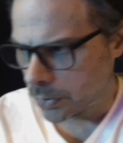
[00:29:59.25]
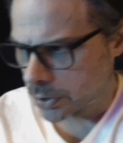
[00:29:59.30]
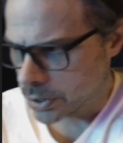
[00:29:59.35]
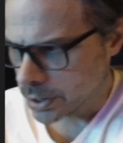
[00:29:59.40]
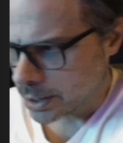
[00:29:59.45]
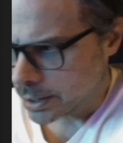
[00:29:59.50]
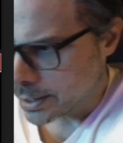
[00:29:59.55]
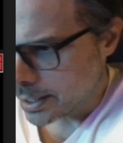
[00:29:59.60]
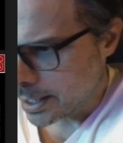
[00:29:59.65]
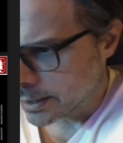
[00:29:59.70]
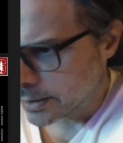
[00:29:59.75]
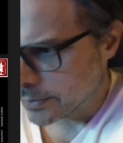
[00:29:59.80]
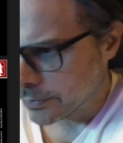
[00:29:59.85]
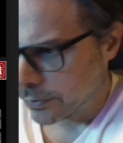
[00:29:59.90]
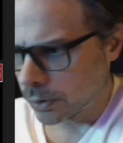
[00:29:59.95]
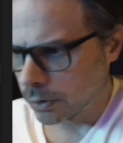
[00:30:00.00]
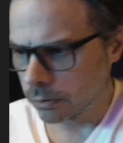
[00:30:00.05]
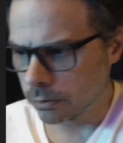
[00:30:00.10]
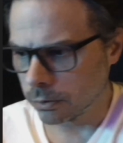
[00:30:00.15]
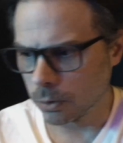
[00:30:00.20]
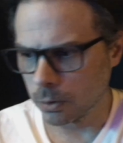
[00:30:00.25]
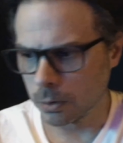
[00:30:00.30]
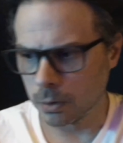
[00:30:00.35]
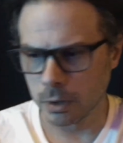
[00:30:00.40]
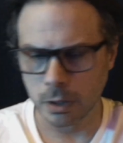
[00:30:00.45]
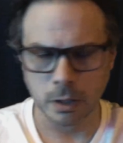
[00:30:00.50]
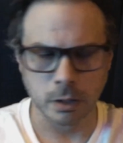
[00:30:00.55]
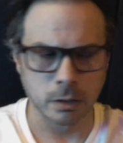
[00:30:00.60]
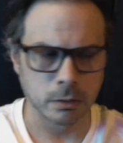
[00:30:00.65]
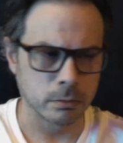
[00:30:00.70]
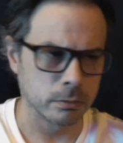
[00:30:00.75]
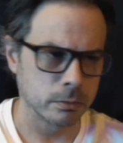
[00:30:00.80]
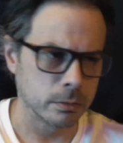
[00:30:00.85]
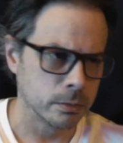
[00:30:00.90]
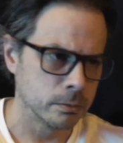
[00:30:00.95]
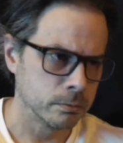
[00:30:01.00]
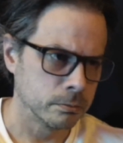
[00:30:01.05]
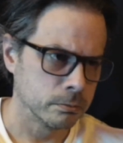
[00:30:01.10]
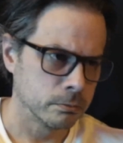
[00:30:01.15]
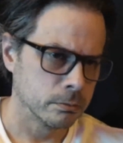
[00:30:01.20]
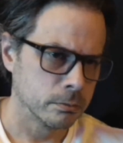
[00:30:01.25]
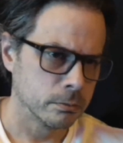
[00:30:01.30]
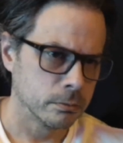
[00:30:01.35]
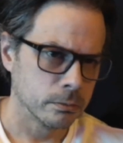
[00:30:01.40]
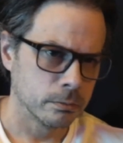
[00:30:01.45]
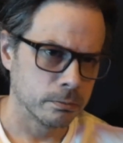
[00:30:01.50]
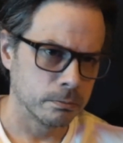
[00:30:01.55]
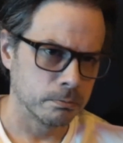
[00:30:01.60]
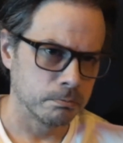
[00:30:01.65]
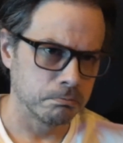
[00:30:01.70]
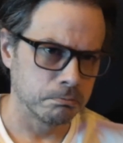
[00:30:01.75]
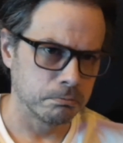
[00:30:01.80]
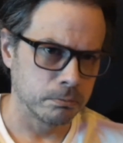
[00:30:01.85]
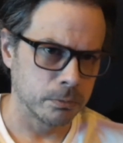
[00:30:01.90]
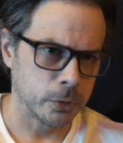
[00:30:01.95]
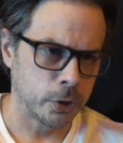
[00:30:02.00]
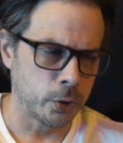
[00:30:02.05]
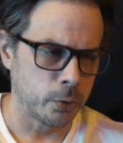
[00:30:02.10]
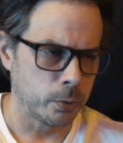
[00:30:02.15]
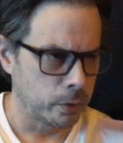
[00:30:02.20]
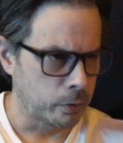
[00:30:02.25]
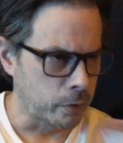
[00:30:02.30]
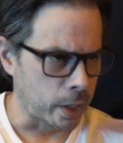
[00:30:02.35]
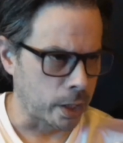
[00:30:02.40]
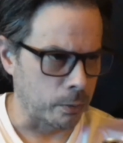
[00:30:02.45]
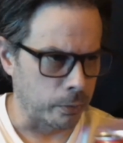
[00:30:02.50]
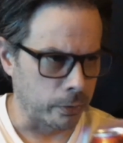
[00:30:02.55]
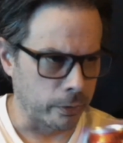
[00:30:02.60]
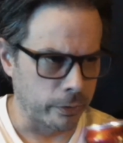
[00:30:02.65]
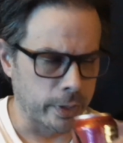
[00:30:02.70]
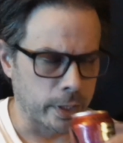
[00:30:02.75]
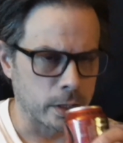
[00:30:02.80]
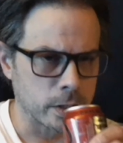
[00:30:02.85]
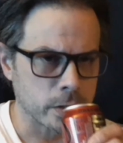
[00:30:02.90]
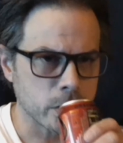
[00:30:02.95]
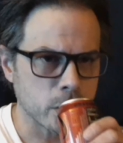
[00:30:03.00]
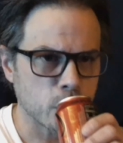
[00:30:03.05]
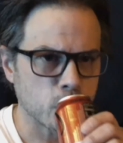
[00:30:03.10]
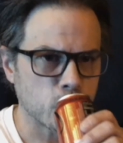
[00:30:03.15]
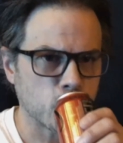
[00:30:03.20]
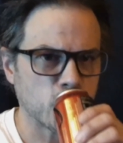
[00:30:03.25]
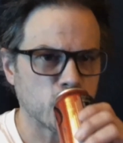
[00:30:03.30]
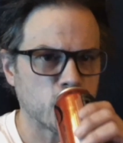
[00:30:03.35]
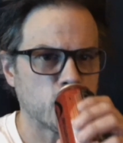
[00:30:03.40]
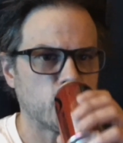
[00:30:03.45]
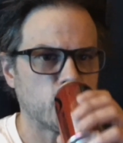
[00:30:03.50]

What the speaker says: successful or do incredible things.